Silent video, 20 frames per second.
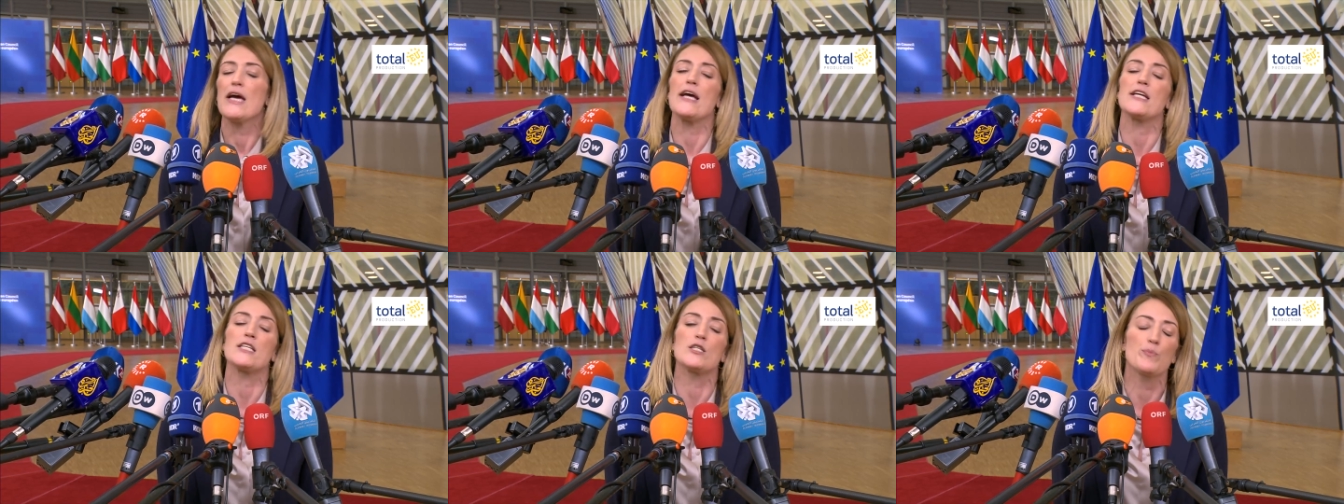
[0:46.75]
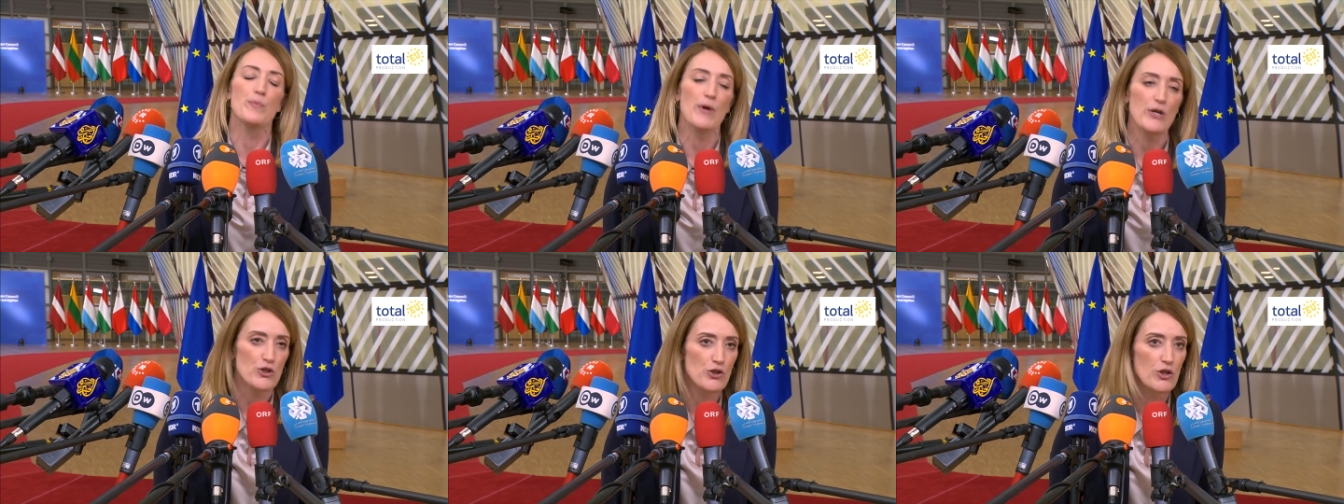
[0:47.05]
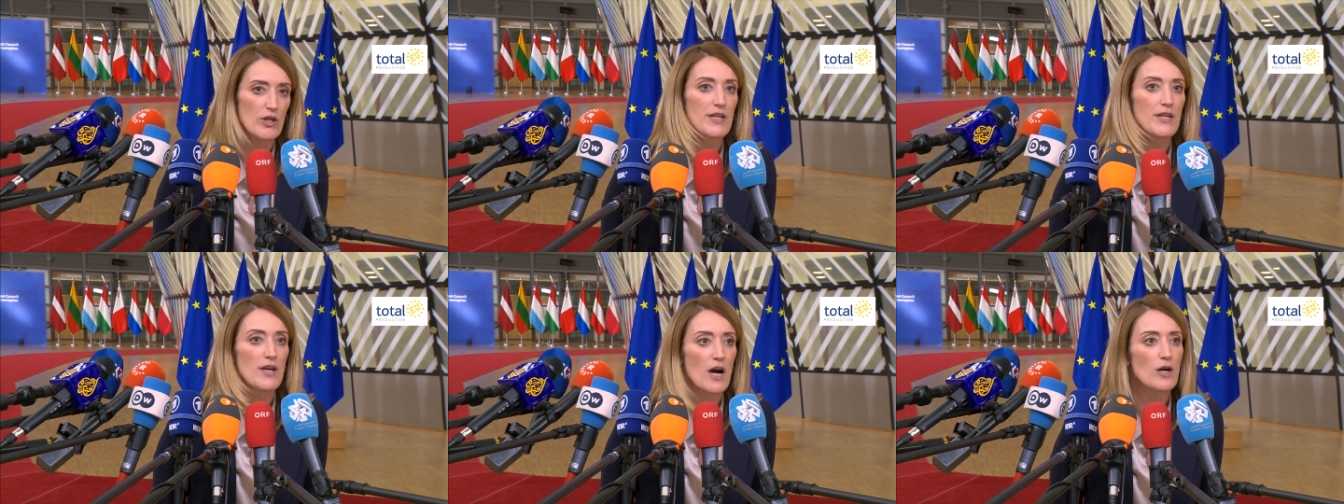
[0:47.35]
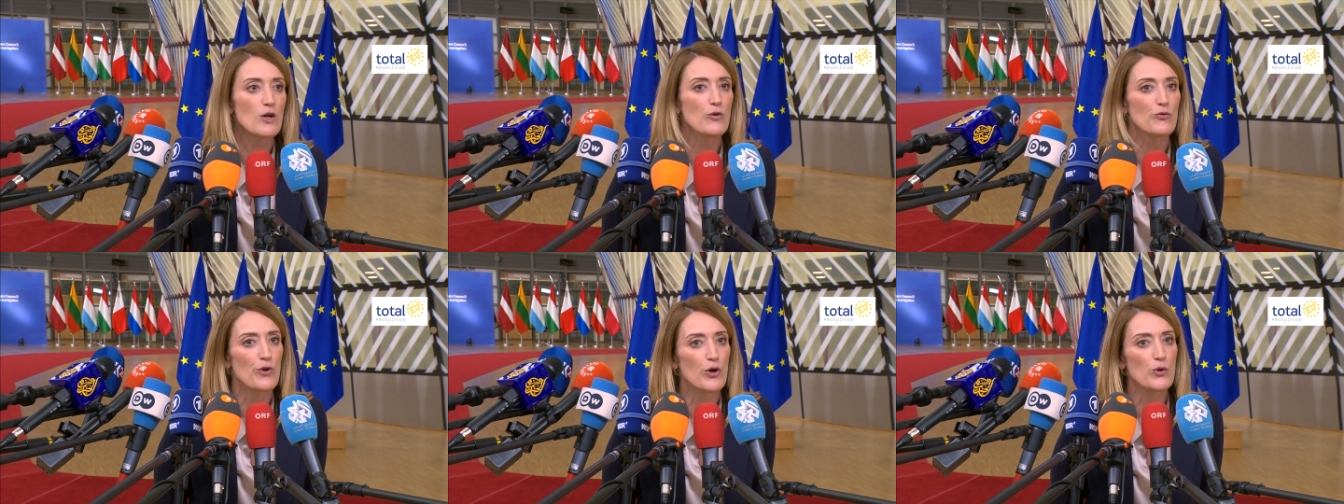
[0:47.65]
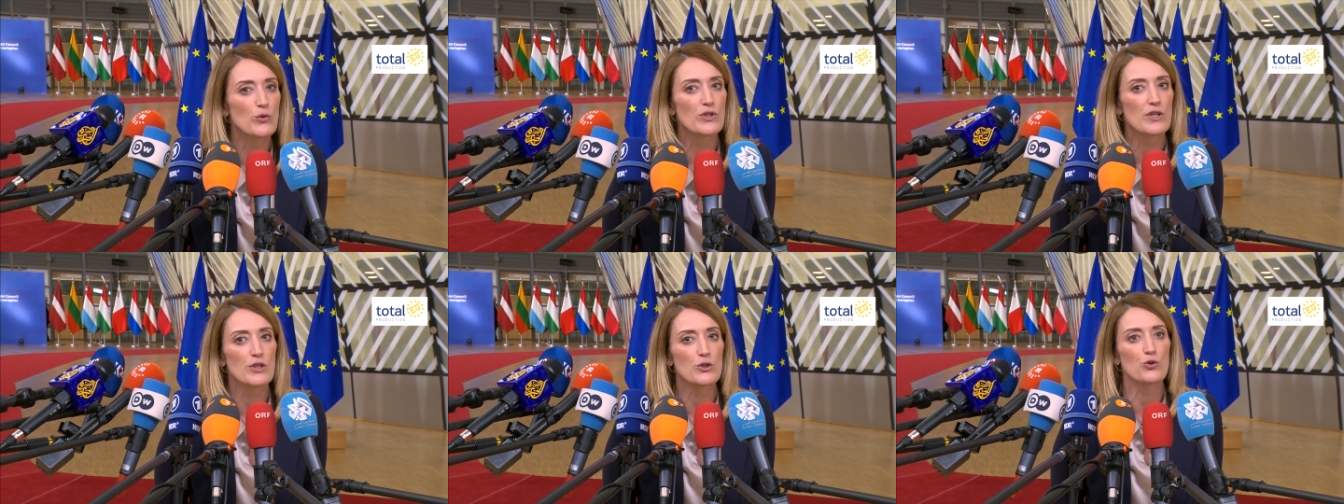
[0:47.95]
especially young
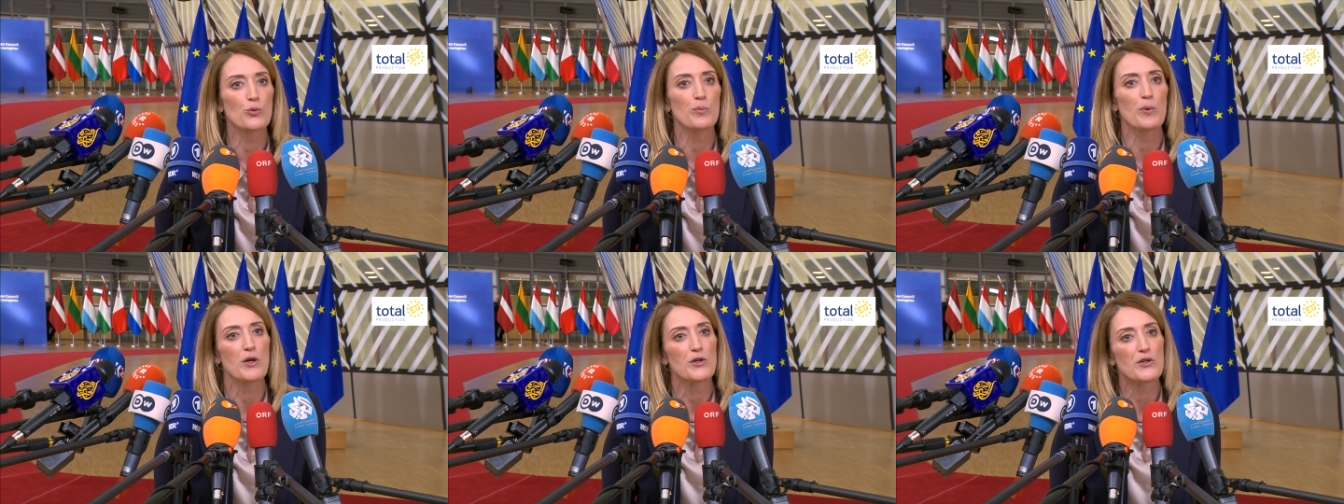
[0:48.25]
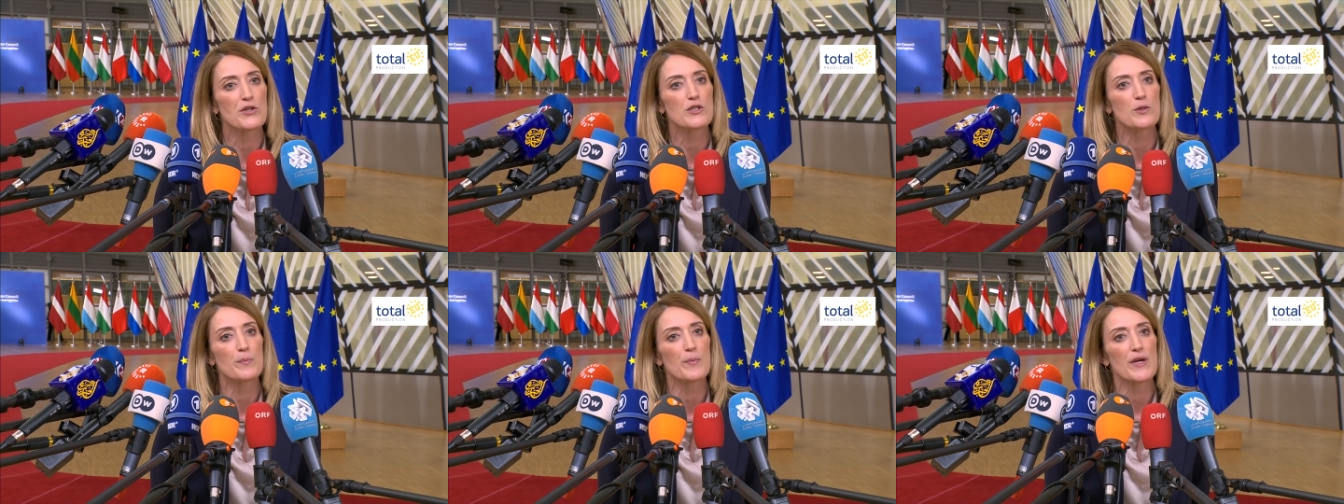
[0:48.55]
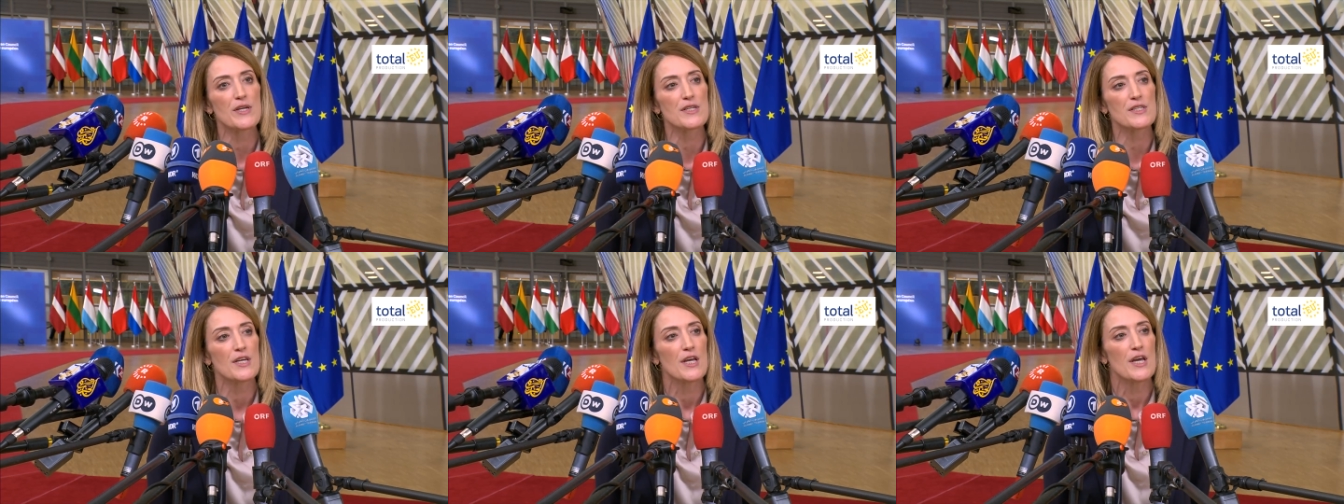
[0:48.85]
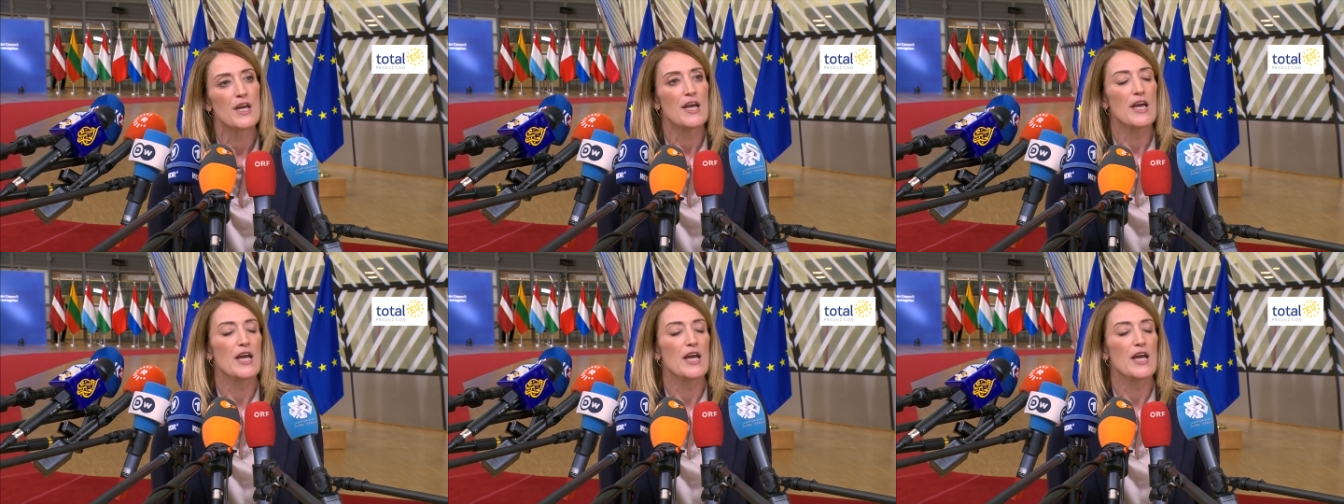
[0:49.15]
voters, to participate